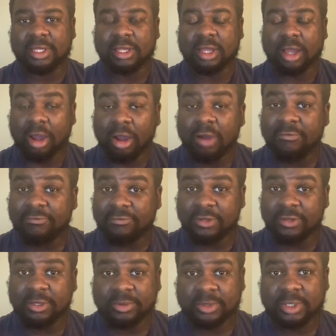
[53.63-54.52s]

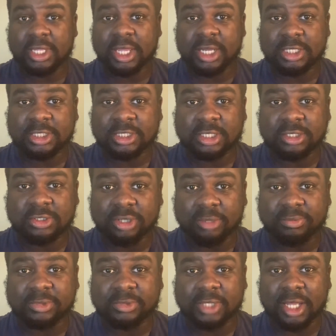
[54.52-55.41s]
Hopefully we can get the
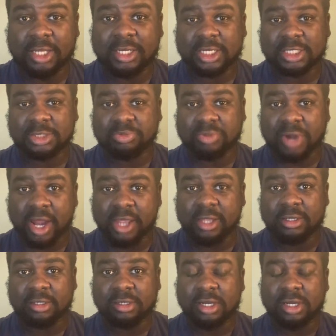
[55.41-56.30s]
job done against
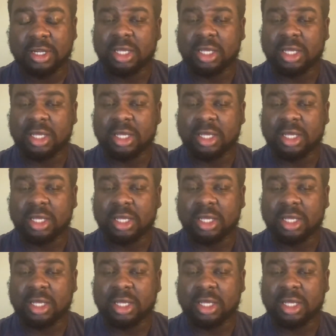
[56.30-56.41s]
Brighton